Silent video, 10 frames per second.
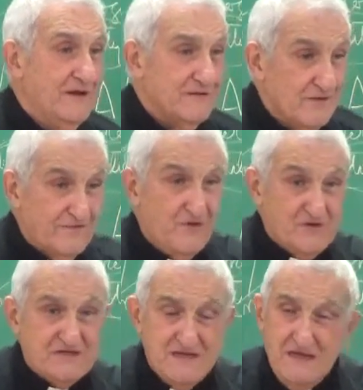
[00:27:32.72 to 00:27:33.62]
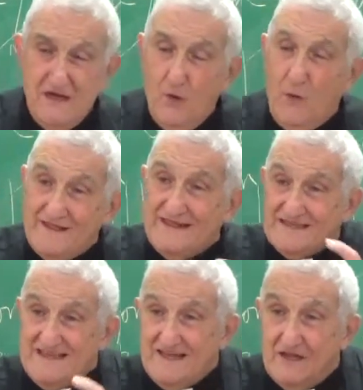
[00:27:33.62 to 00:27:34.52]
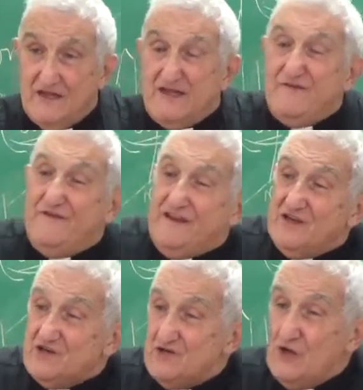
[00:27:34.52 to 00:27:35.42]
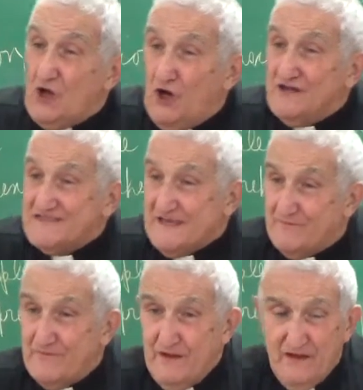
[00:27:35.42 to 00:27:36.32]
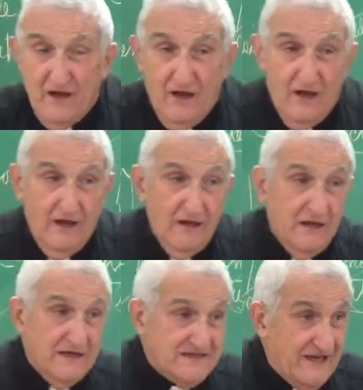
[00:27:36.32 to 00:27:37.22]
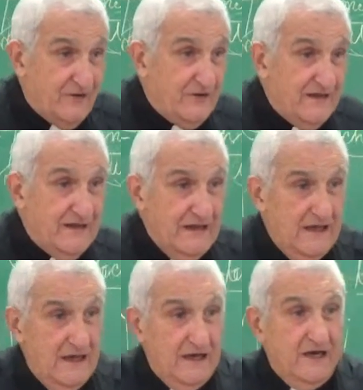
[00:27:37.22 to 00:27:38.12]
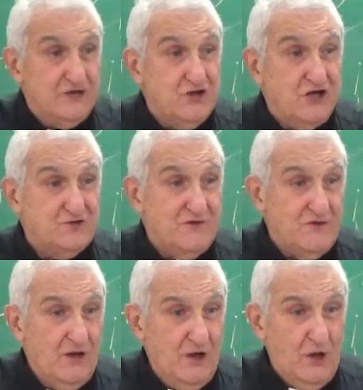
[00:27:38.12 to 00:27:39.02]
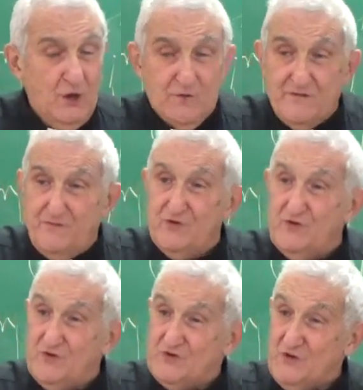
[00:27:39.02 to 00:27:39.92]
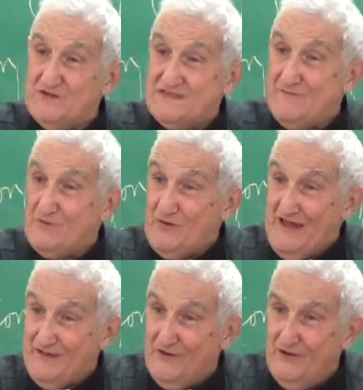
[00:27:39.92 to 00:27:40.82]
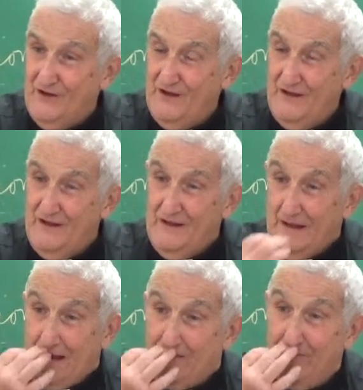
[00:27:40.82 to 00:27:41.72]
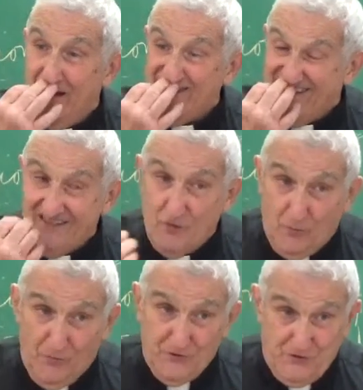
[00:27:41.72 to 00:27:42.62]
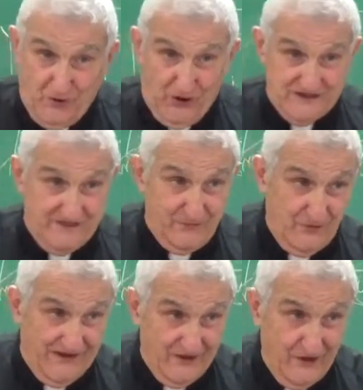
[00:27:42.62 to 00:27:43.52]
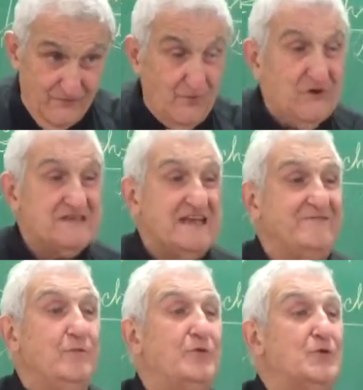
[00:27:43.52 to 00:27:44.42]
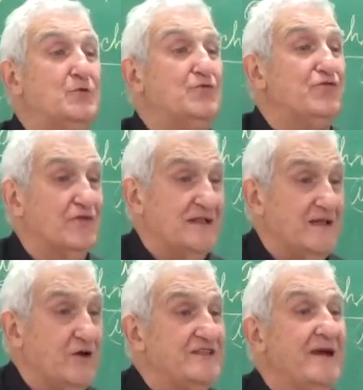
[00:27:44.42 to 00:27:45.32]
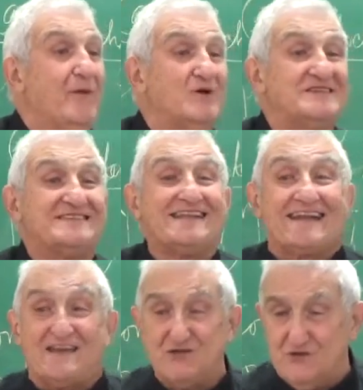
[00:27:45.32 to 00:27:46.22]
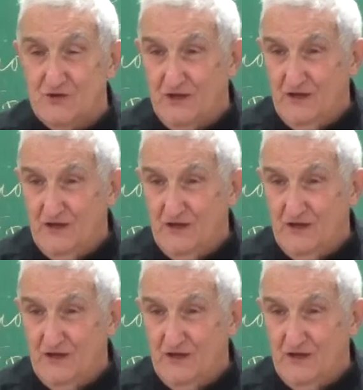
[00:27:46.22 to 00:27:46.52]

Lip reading: The first, what is that? The definition, the concept. Secondly, judgment. We put those concepts together. But to put two concepts together, we must have a proof for that, a demonstration,